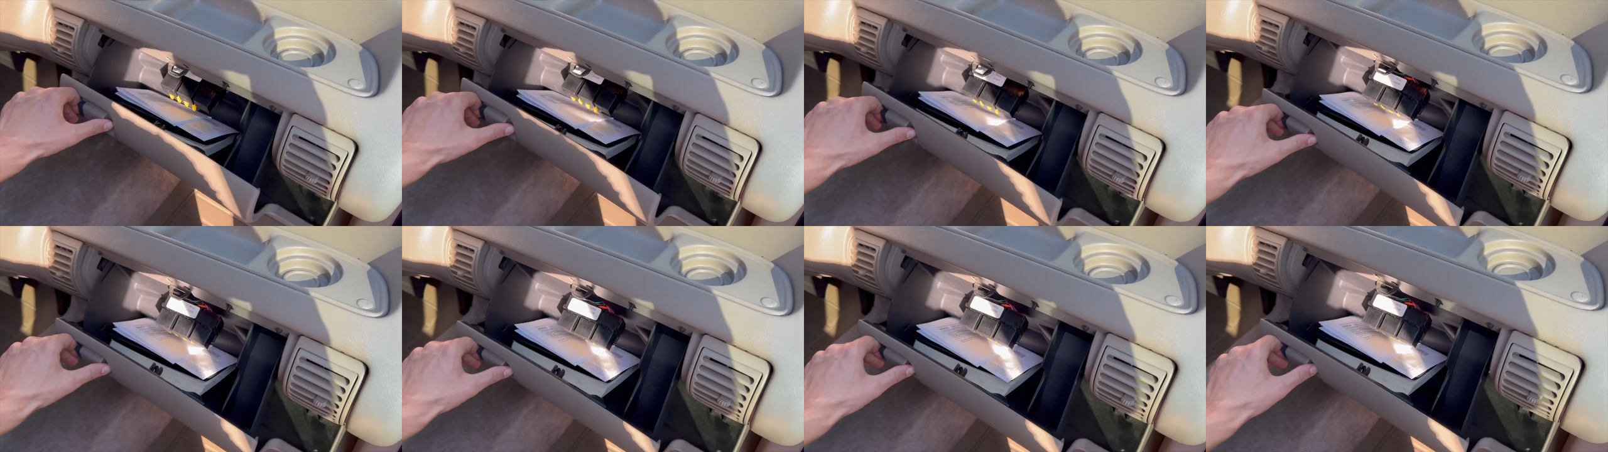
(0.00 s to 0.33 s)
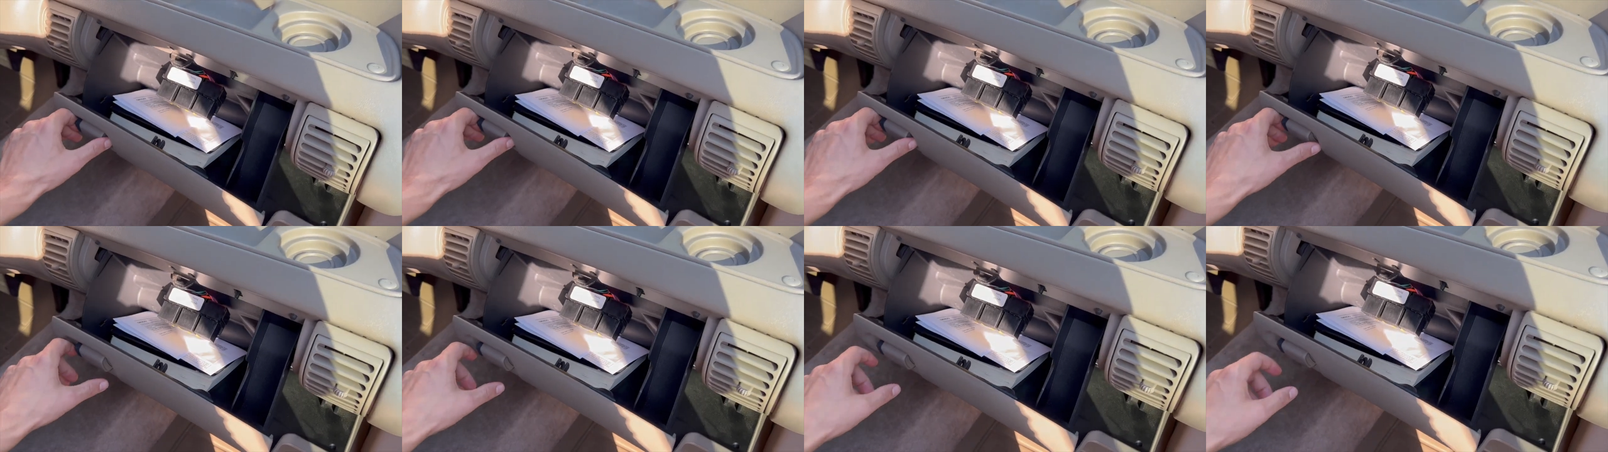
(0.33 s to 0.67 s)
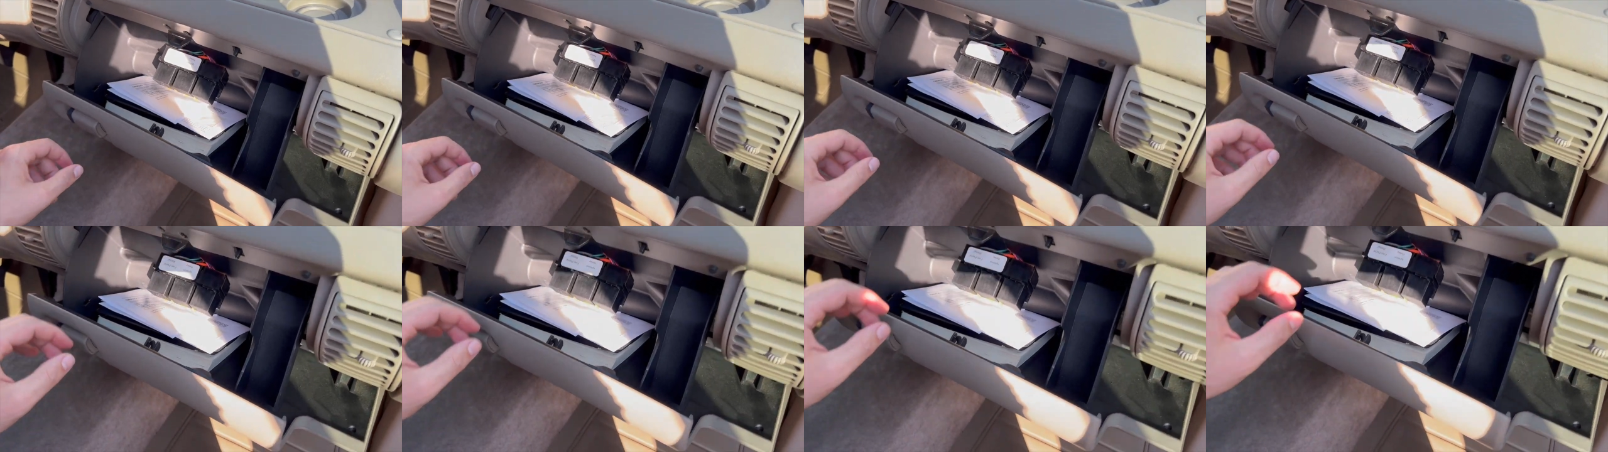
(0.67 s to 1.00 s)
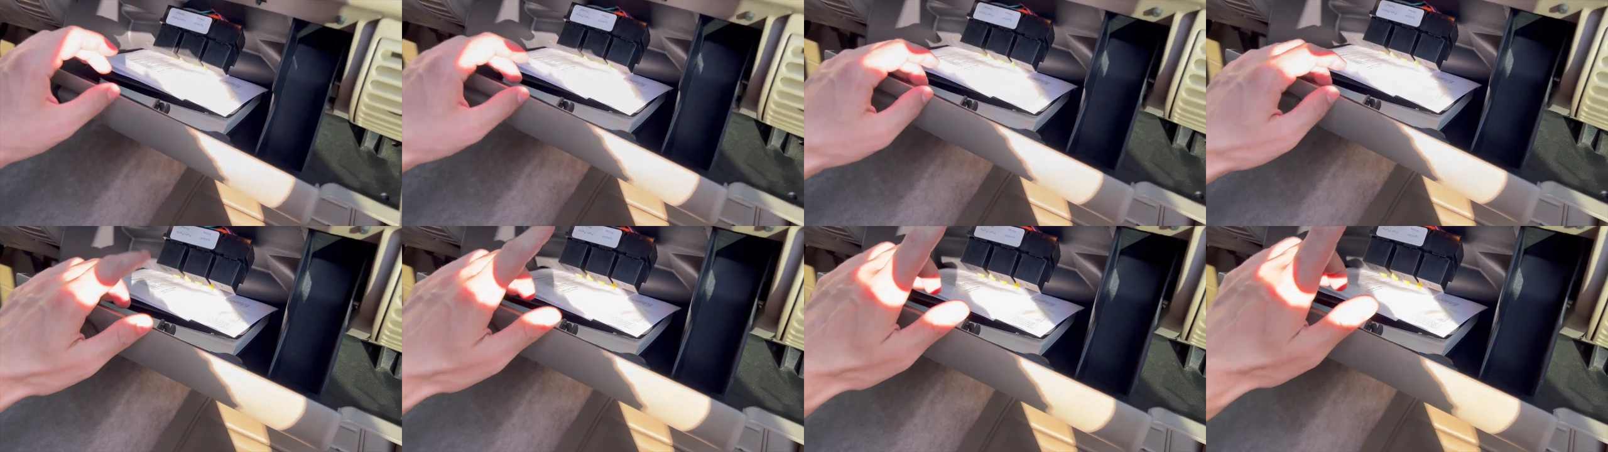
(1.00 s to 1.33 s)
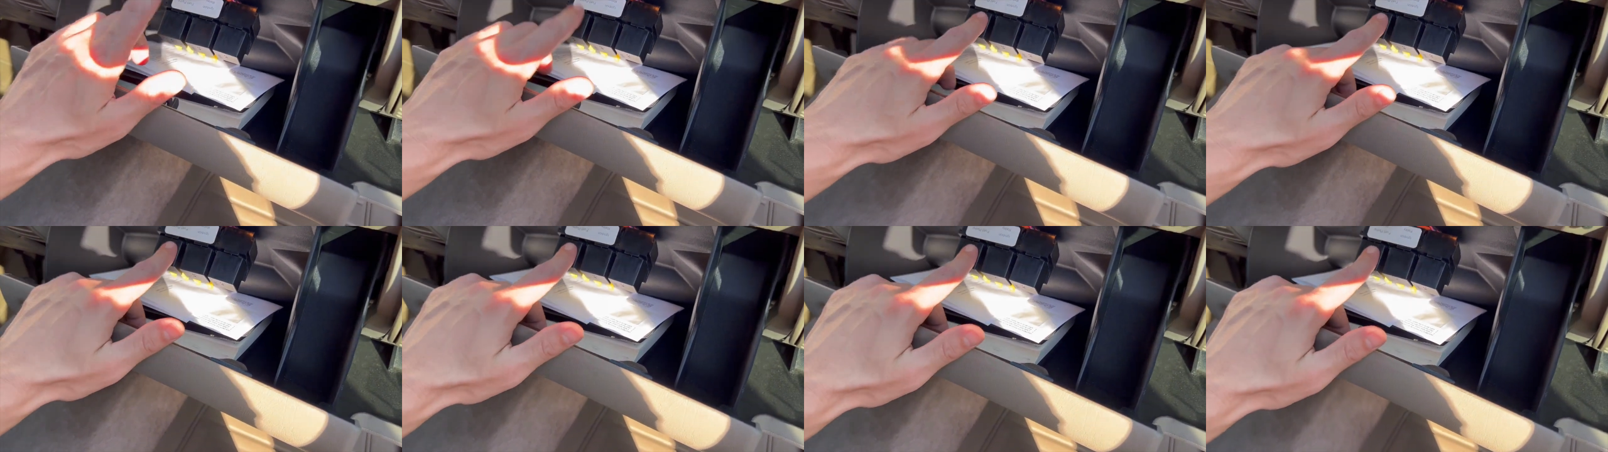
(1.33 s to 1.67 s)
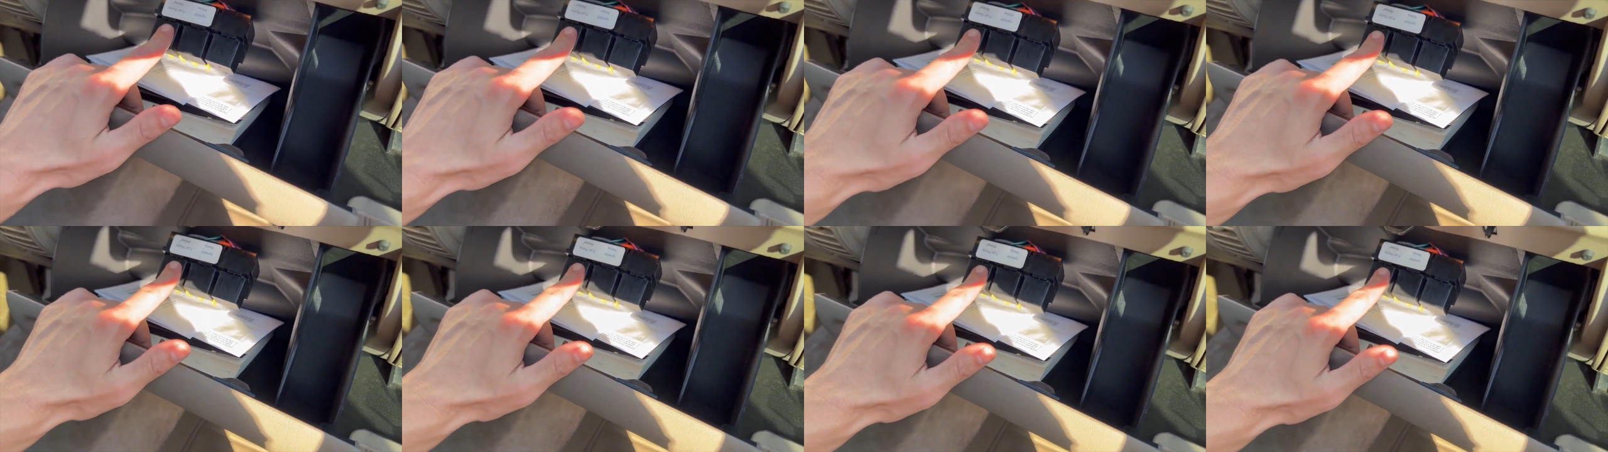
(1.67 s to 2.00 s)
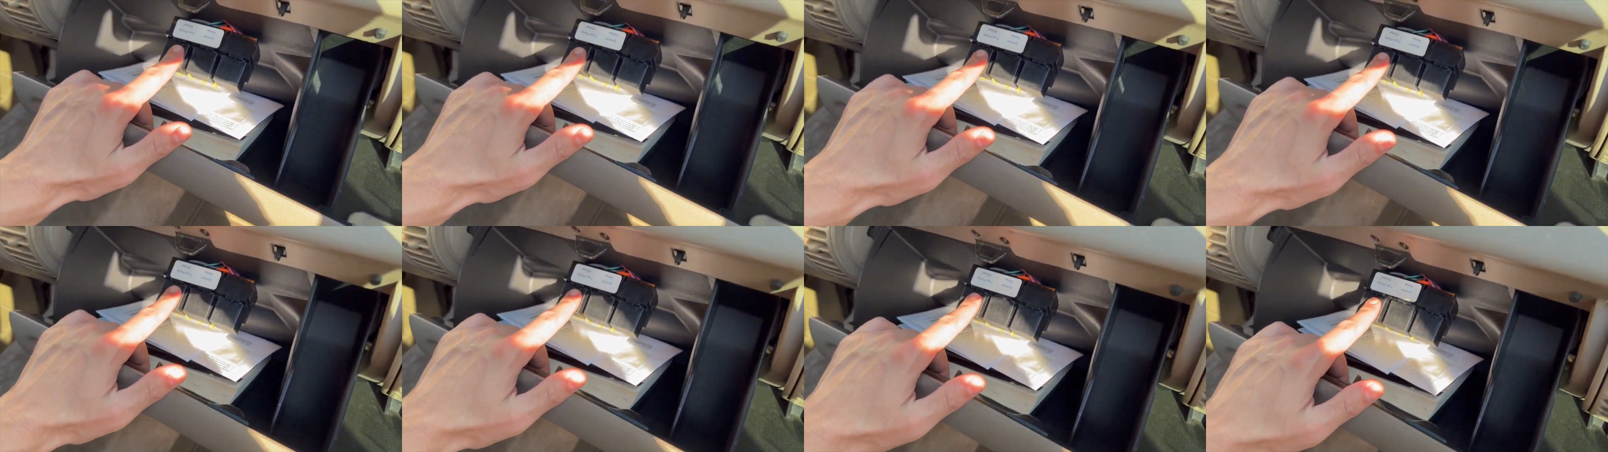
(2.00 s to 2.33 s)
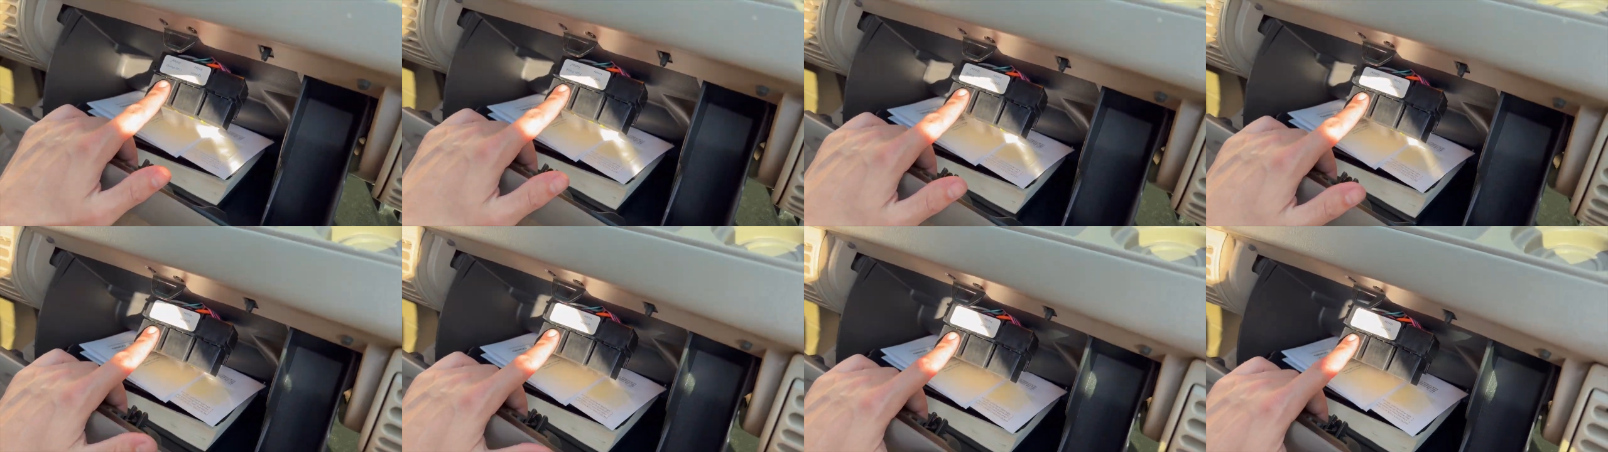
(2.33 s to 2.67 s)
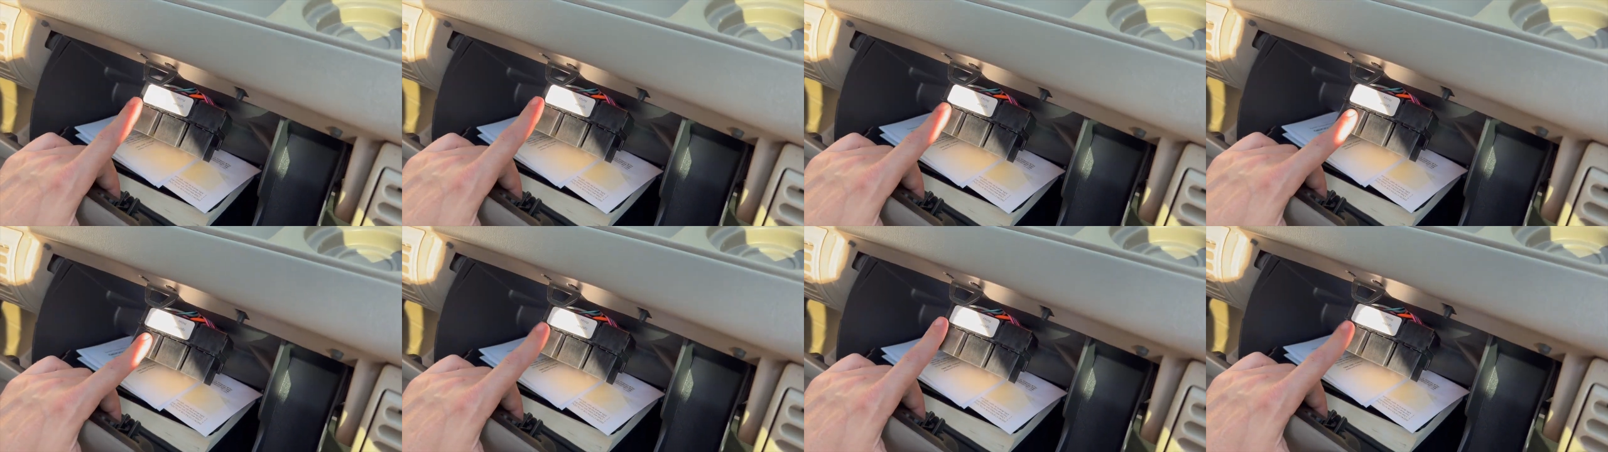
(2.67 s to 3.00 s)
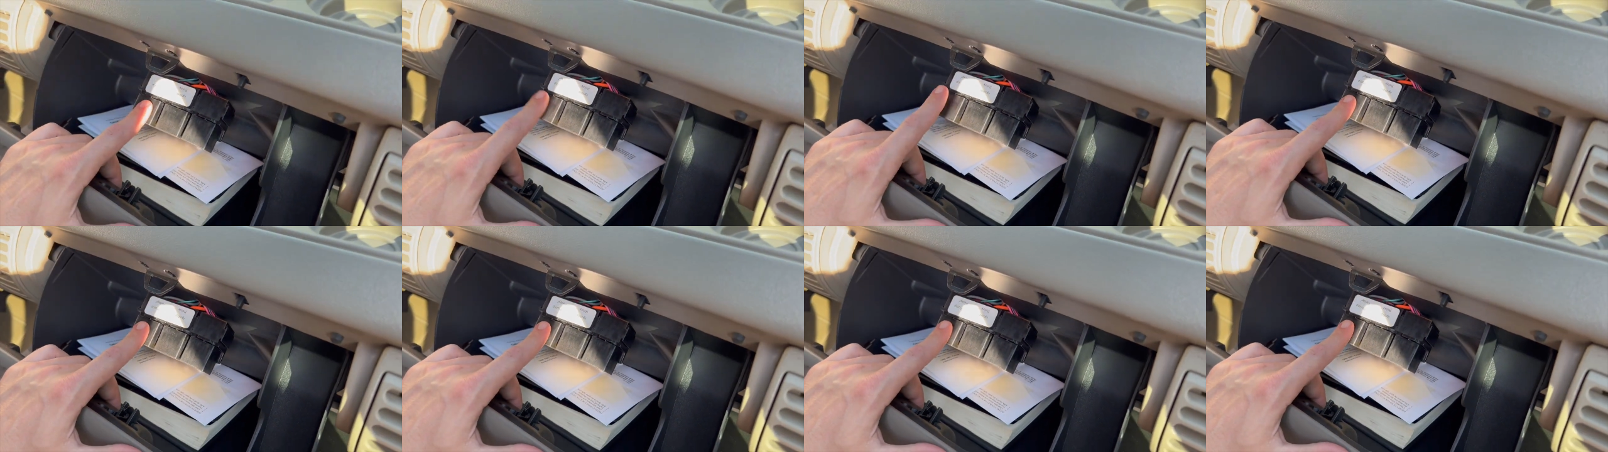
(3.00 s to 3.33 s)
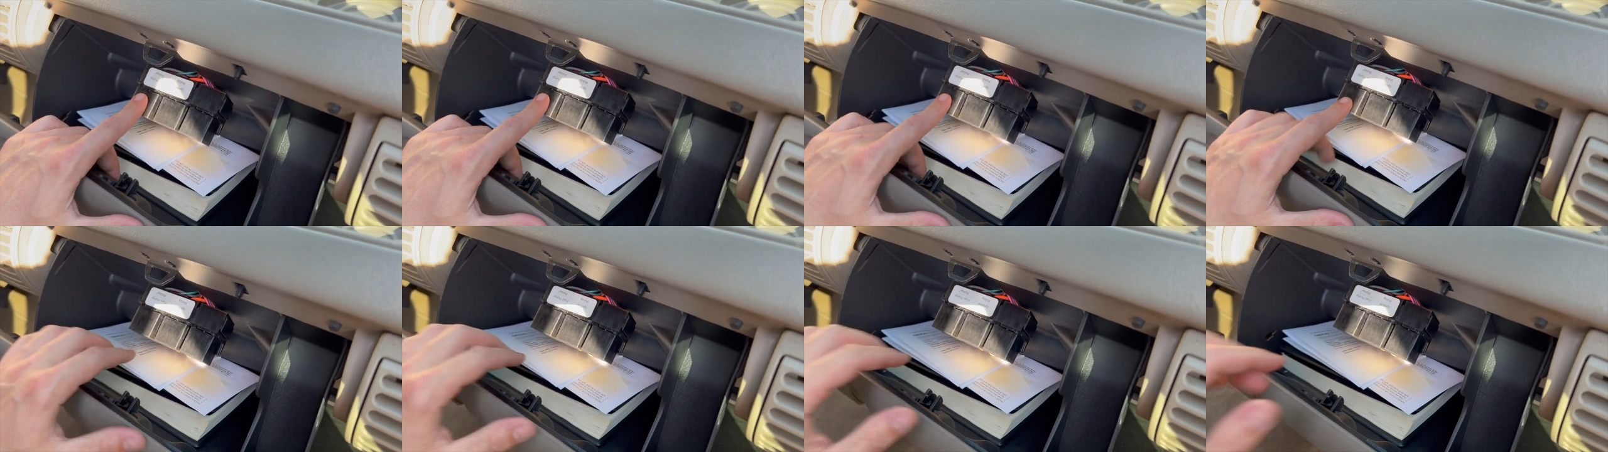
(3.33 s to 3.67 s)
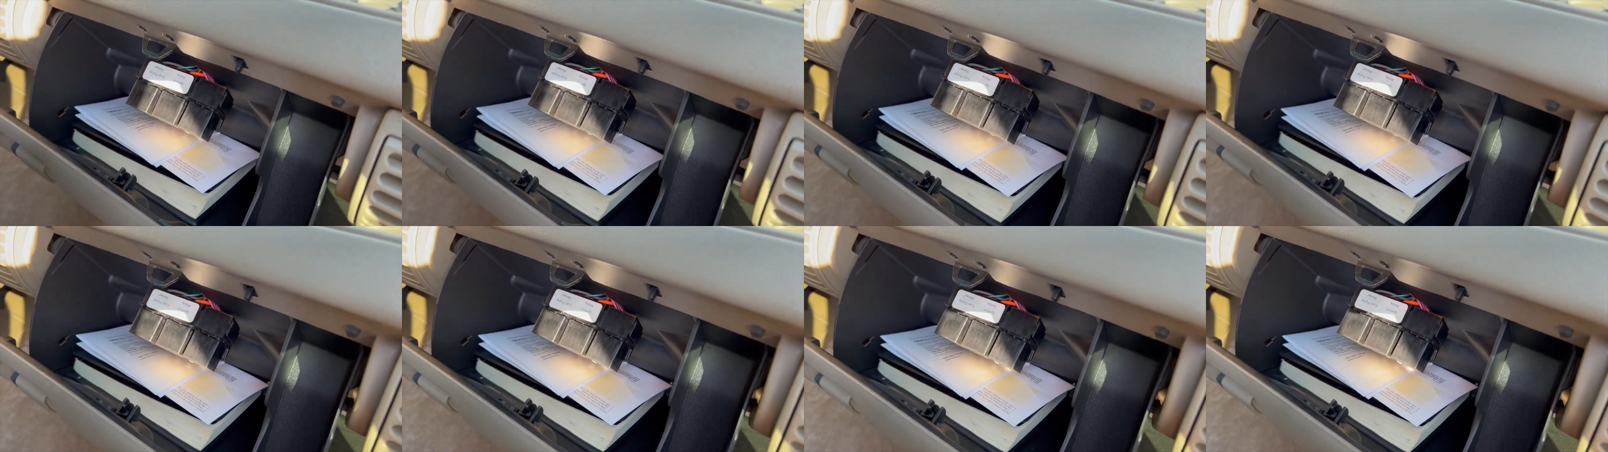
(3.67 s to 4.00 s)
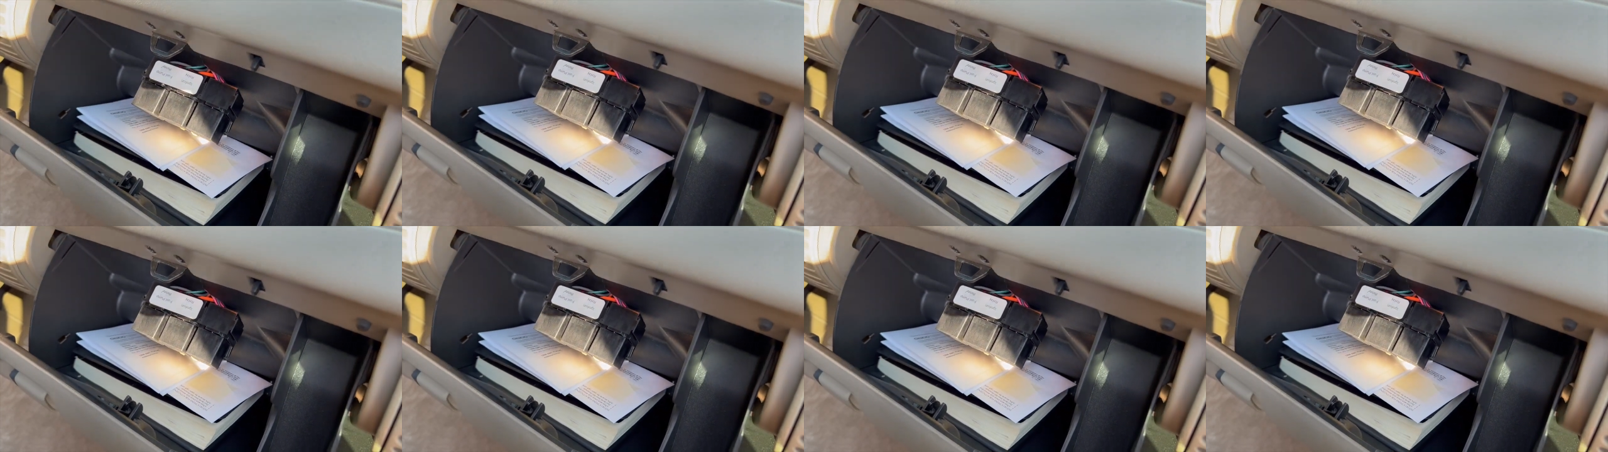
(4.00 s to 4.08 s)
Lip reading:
(no speaker visible)